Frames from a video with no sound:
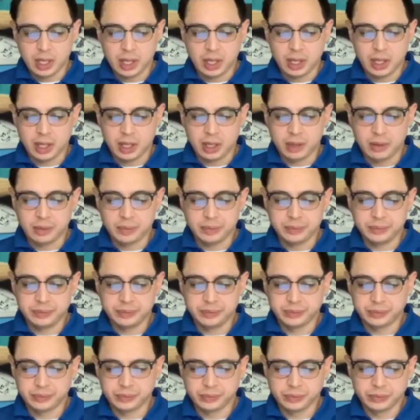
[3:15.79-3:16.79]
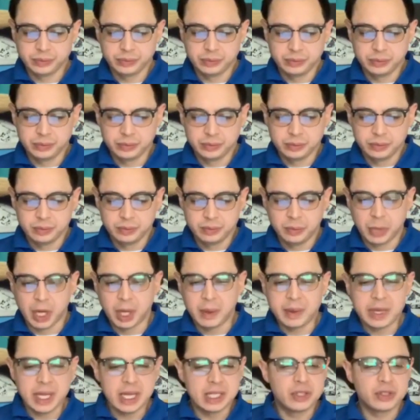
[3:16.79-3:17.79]
Um,
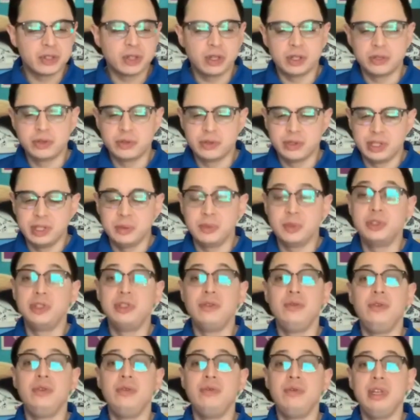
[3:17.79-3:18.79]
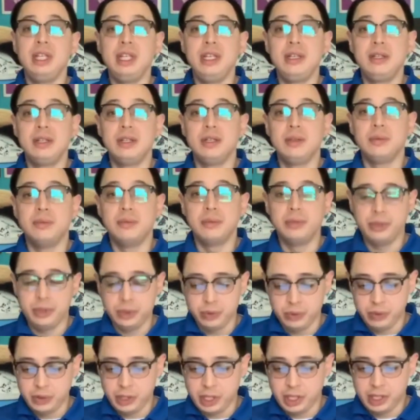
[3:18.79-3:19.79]
Bobcats are also symbols of unique
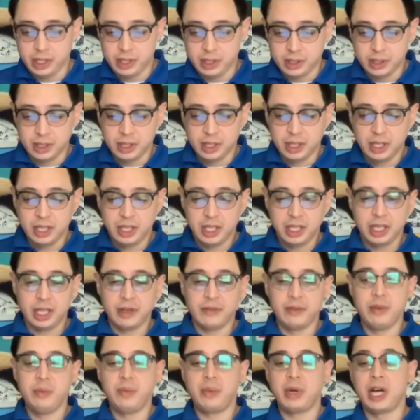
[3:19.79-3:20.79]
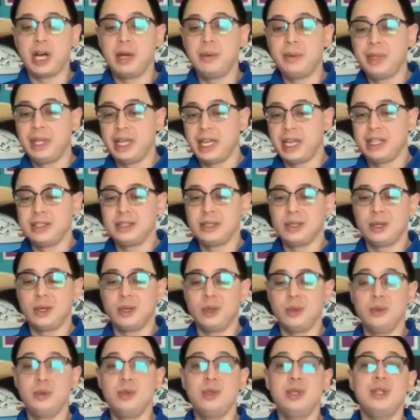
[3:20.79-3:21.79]
beauty. Every bobcat's
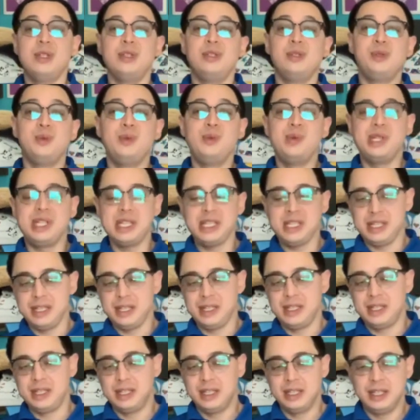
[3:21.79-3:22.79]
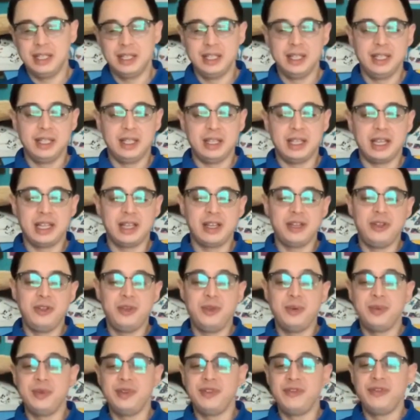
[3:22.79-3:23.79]
coat is unique, like a
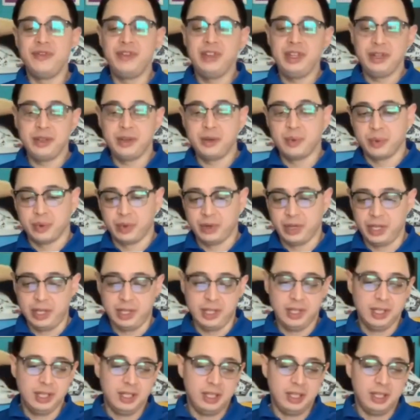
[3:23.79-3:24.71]
human fingerprint.